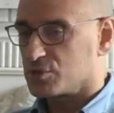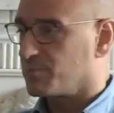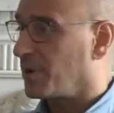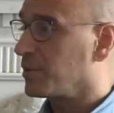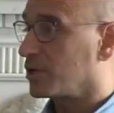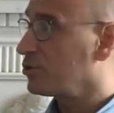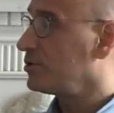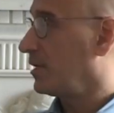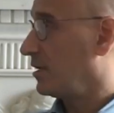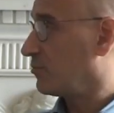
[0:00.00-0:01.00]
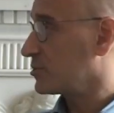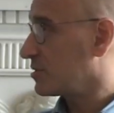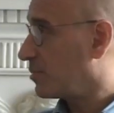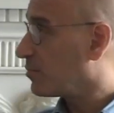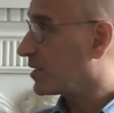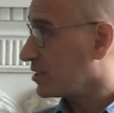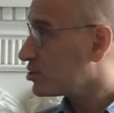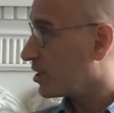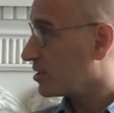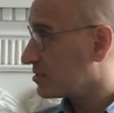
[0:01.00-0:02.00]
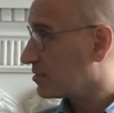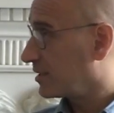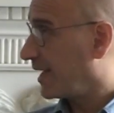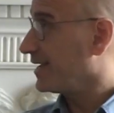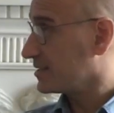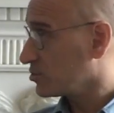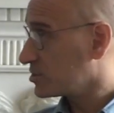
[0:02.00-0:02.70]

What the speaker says: public good here? What's the public interest case?